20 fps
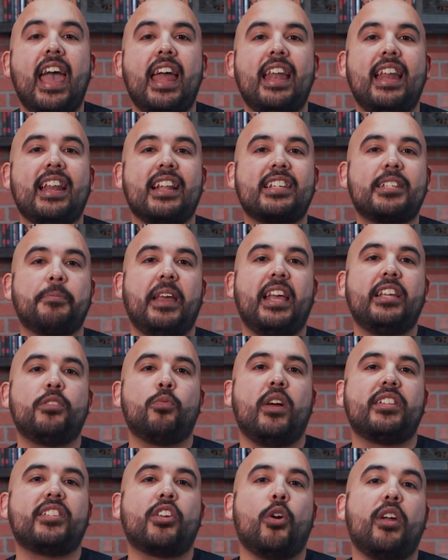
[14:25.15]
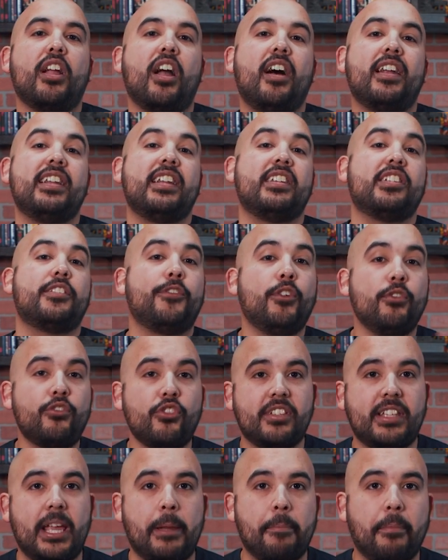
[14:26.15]
and it explains what's going on in his
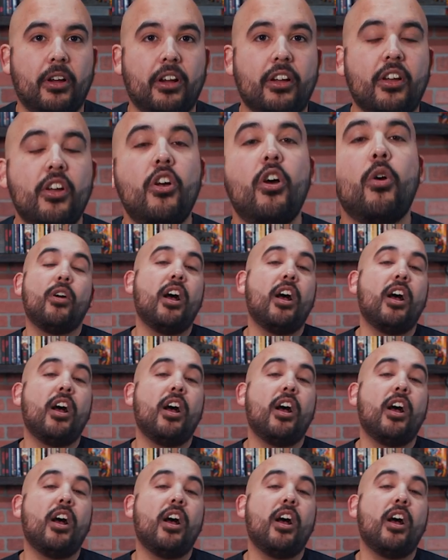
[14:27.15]
Future State book.